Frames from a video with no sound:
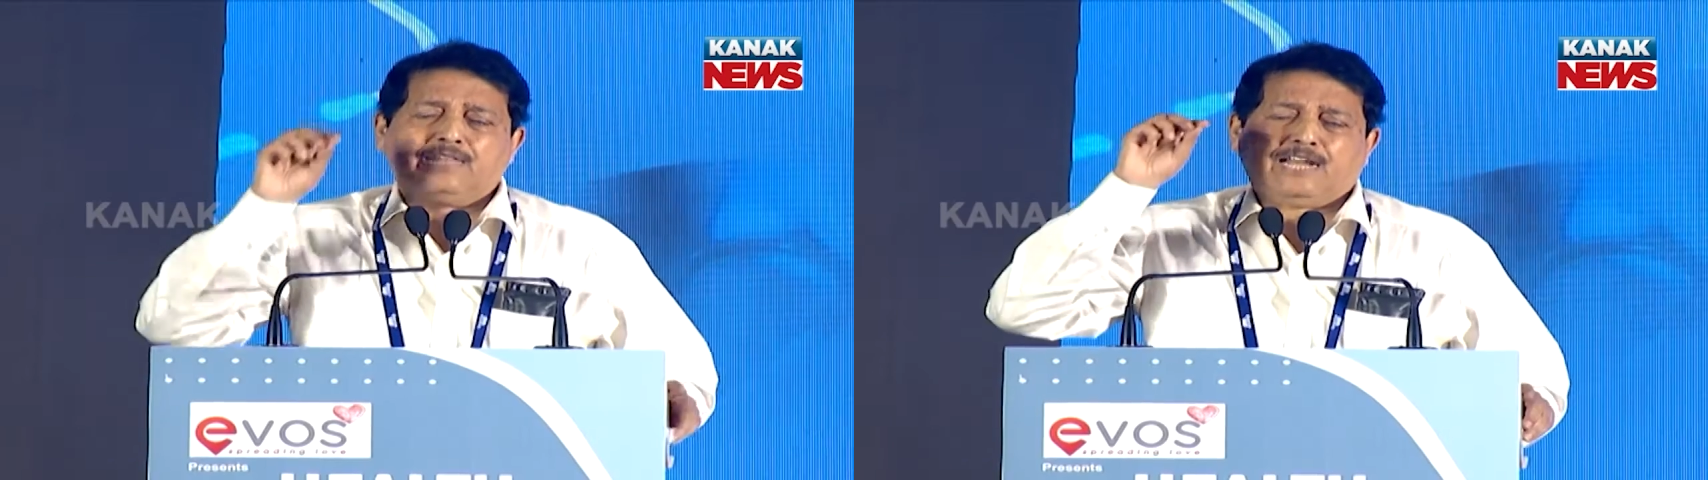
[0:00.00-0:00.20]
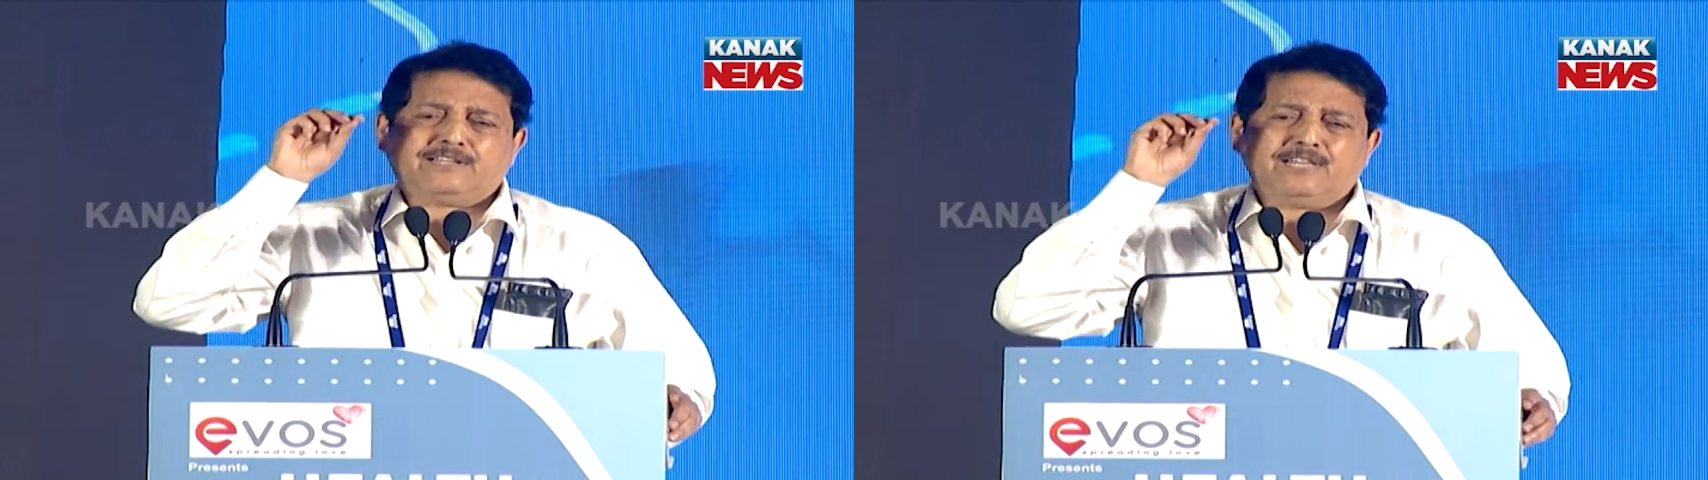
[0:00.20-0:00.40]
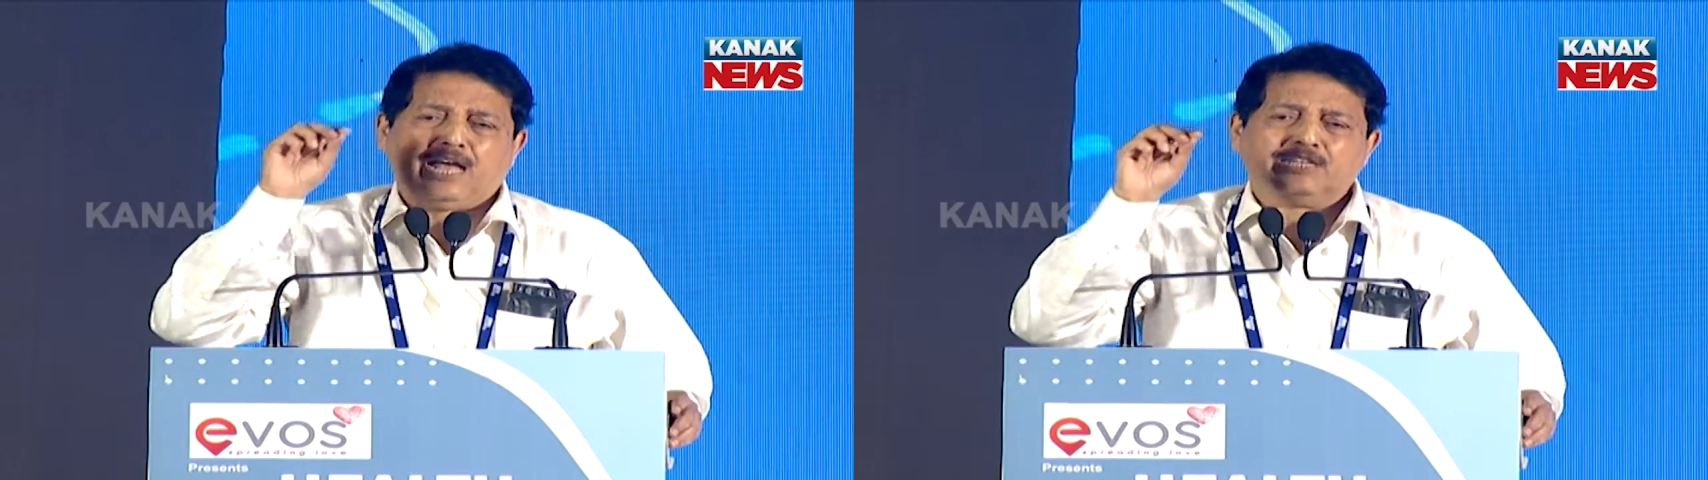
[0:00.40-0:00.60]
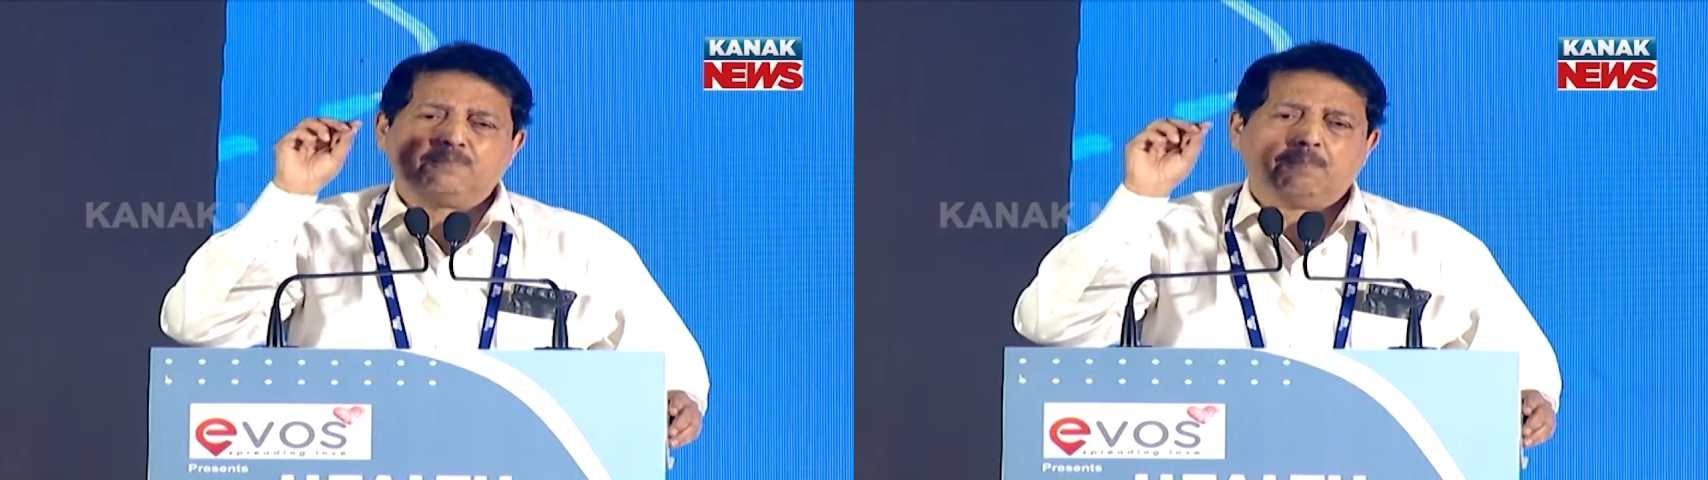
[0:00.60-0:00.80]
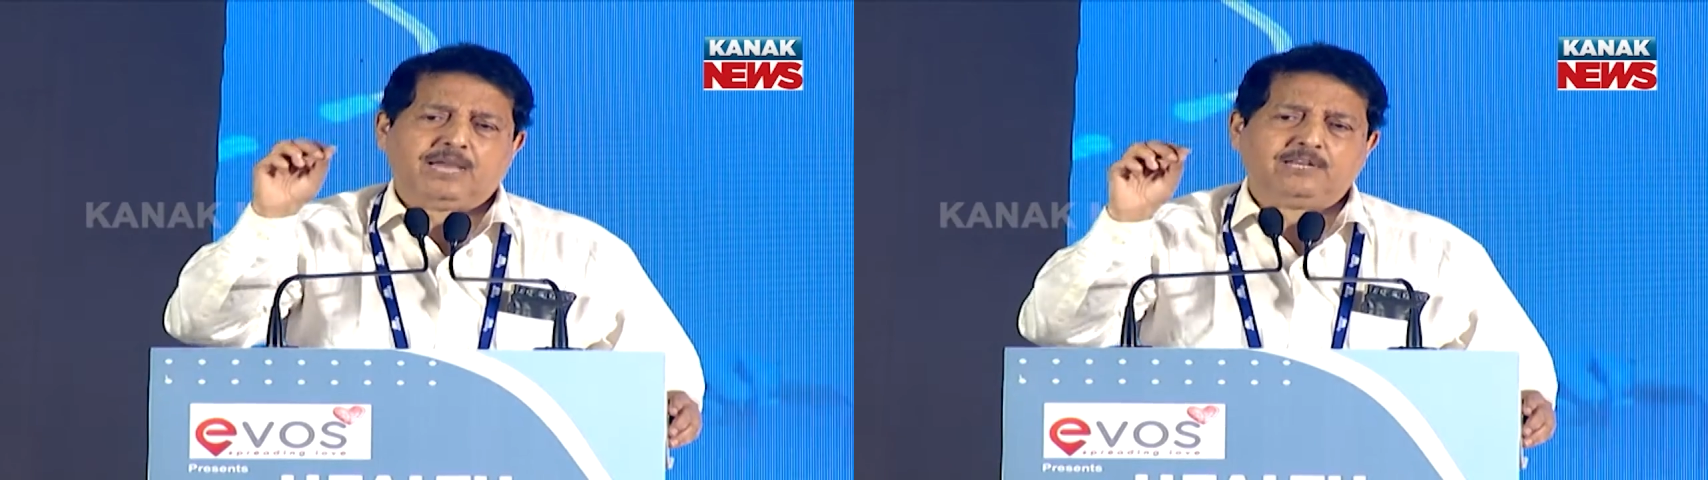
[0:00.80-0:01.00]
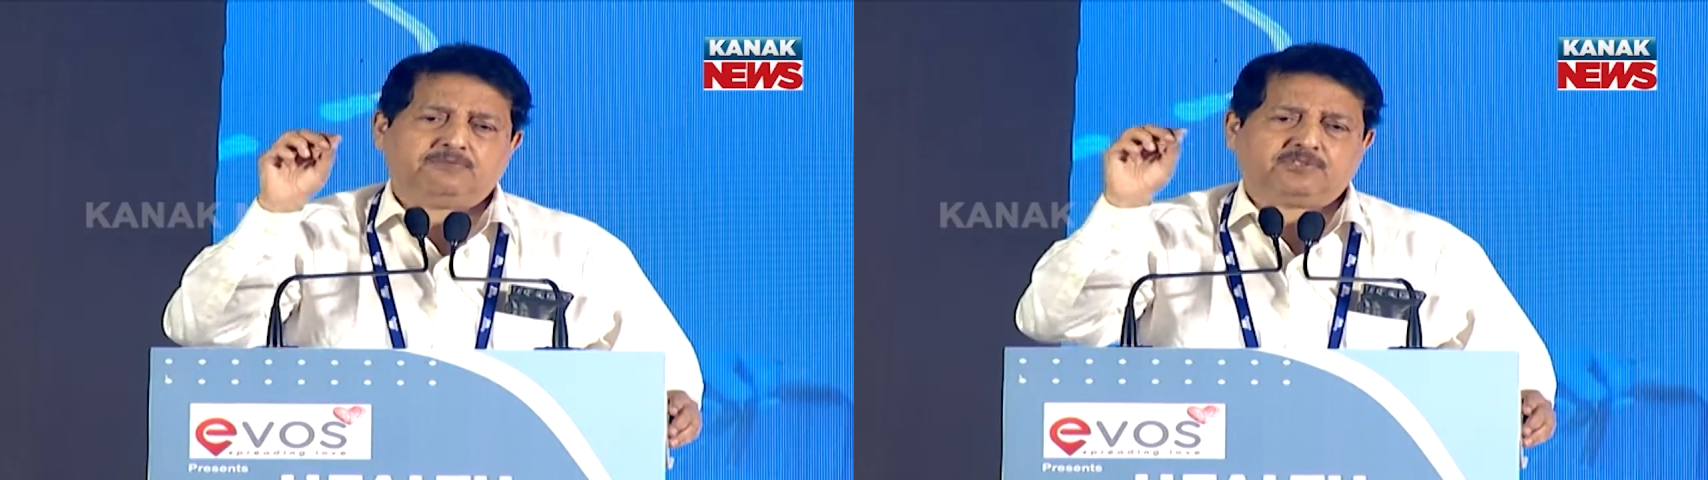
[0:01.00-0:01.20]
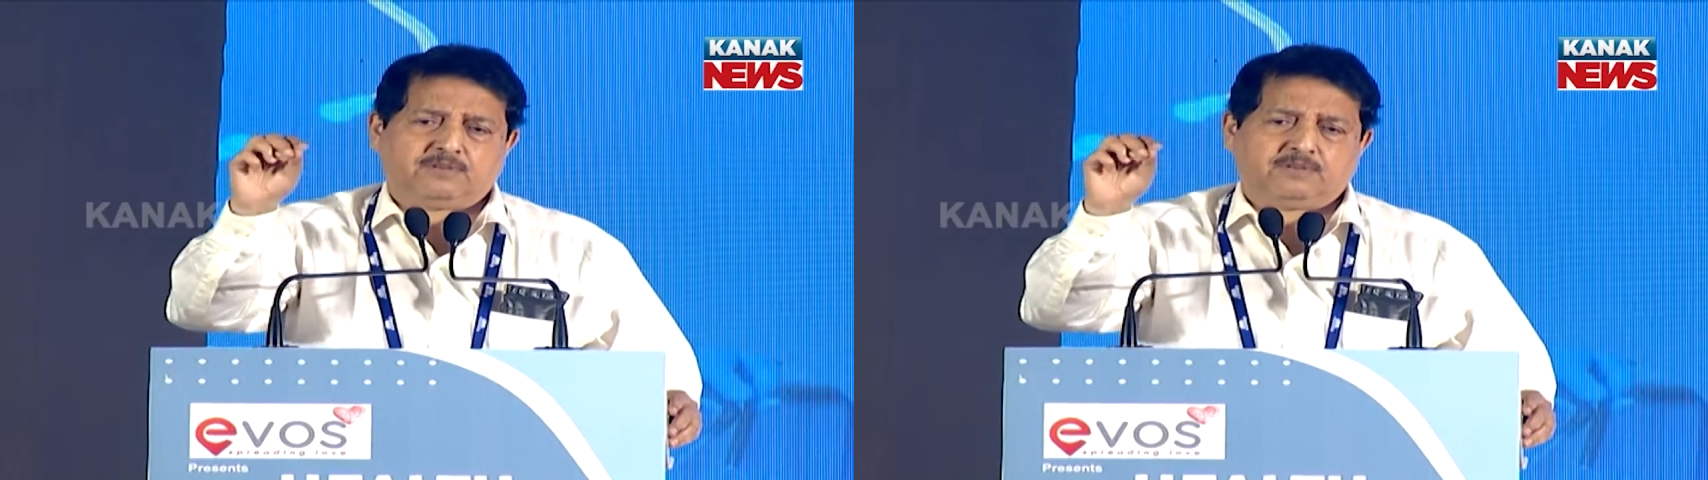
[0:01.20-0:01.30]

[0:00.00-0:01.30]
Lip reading: That last mile of